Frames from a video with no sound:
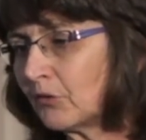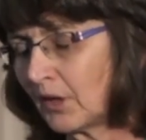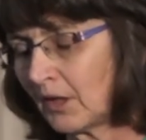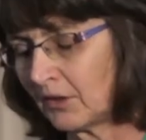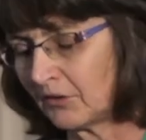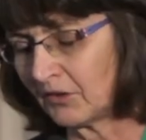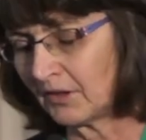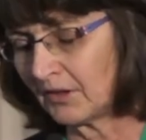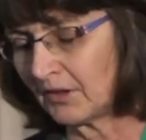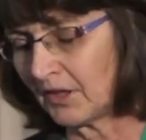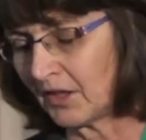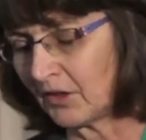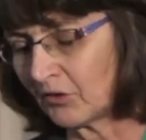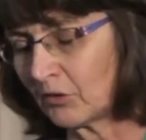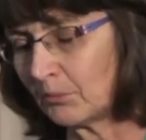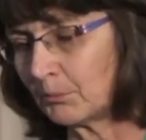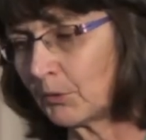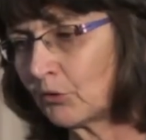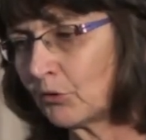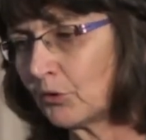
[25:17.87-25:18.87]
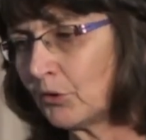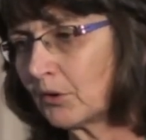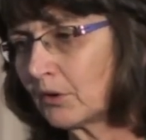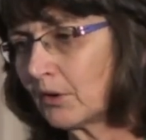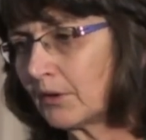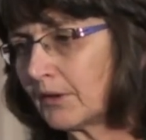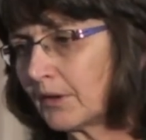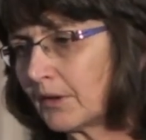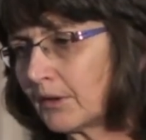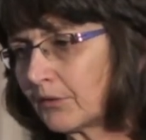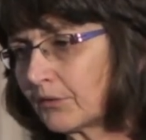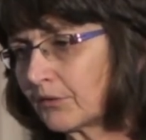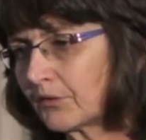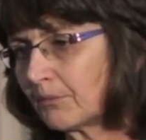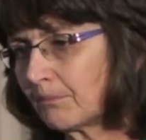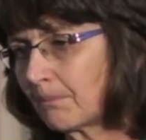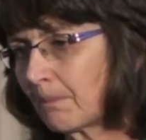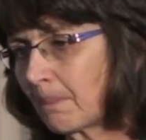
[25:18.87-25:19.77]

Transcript: to antenatal maternal deaths.